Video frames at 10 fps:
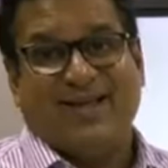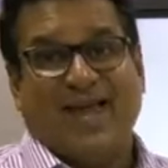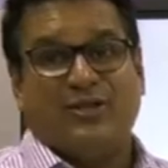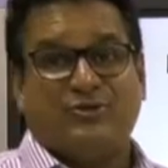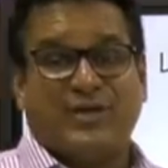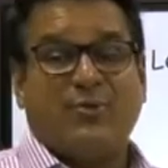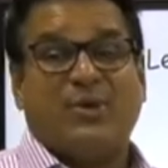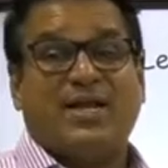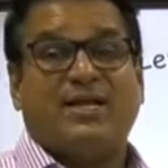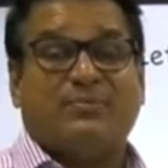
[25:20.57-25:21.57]
And today we
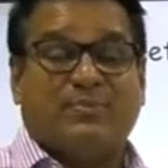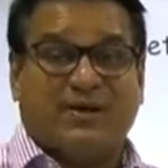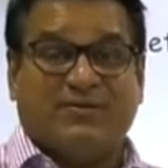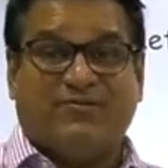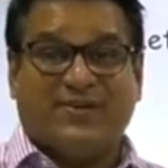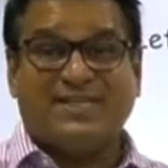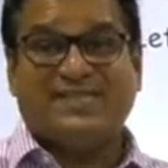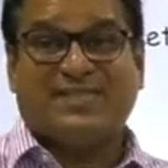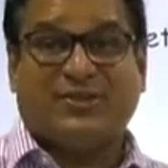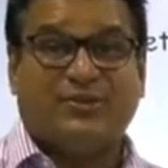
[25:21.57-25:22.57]
learned about the
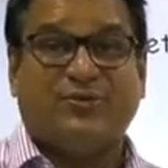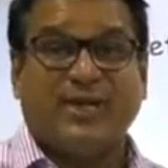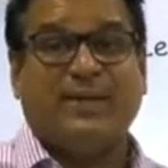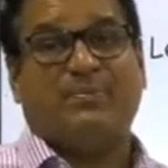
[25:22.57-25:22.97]
first 3